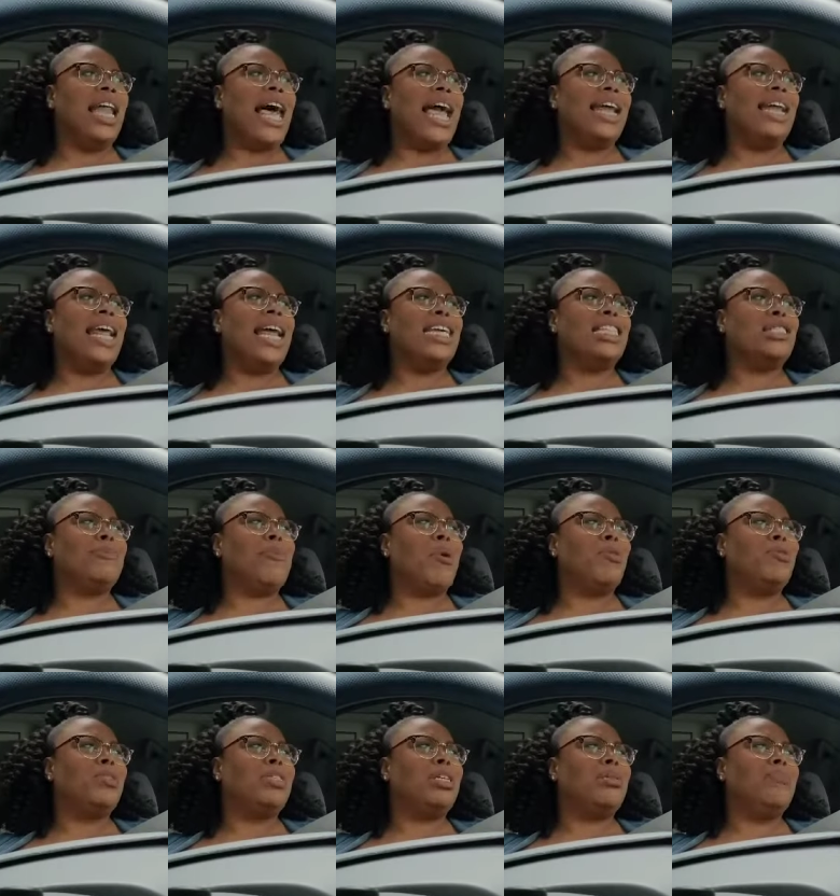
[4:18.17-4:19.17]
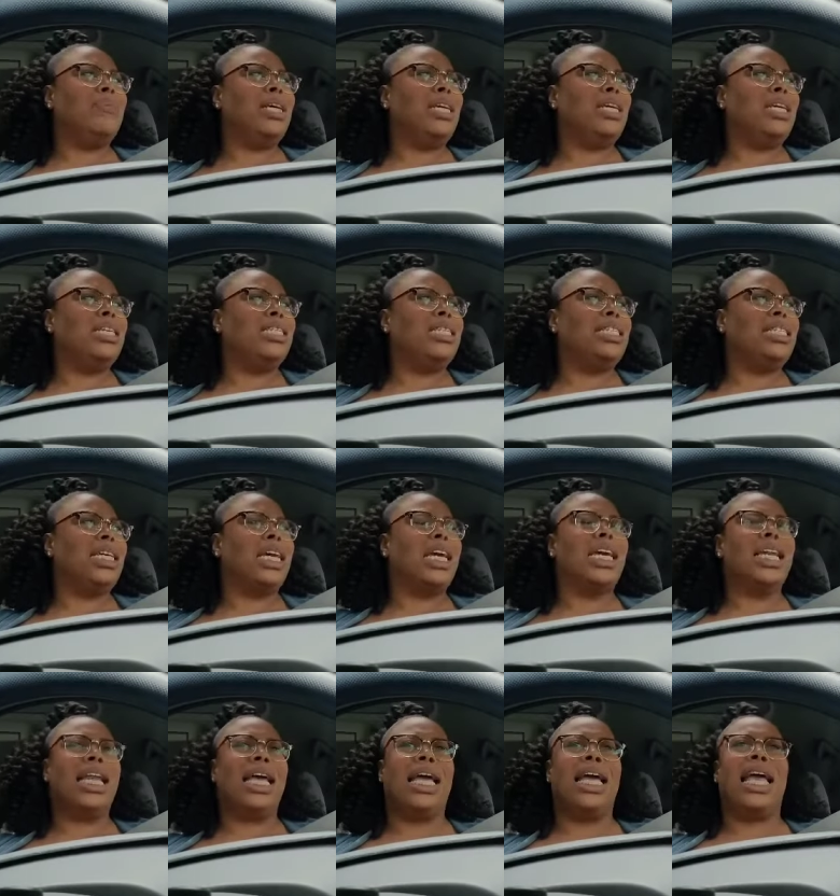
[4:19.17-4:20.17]
like they supposed to be
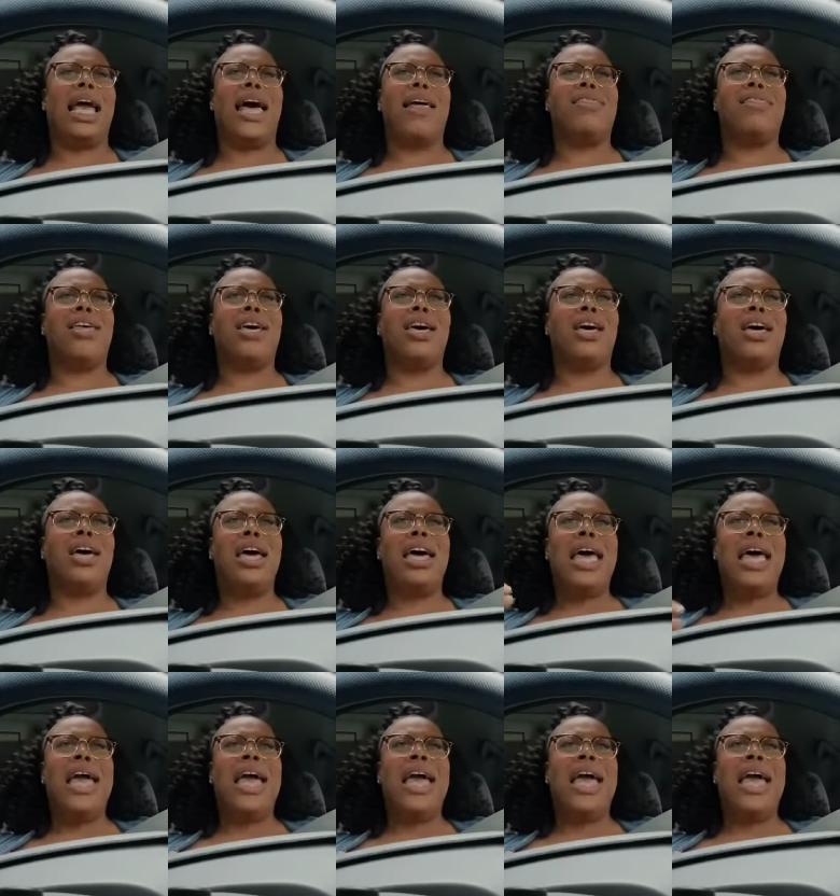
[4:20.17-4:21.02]
sticking together.